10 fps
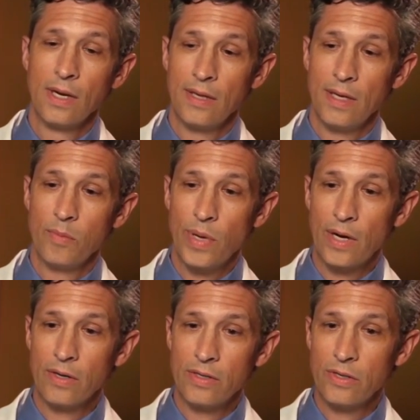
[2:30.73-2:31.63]
and then
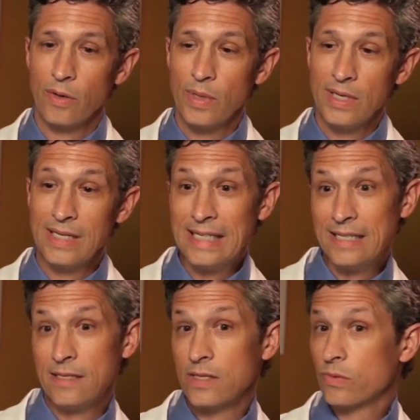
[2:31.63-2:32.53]
better determine,
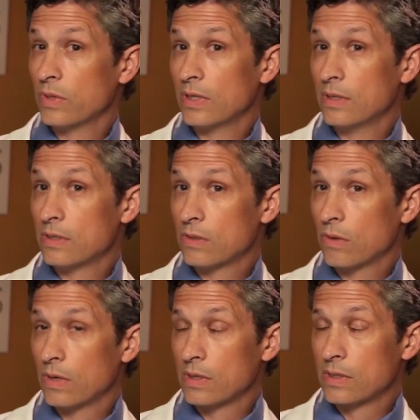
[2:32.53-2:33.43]
is this really the
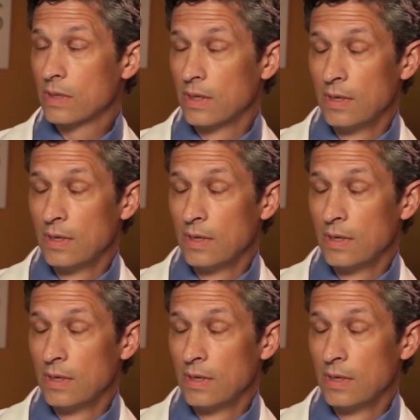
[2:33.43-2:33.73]
source?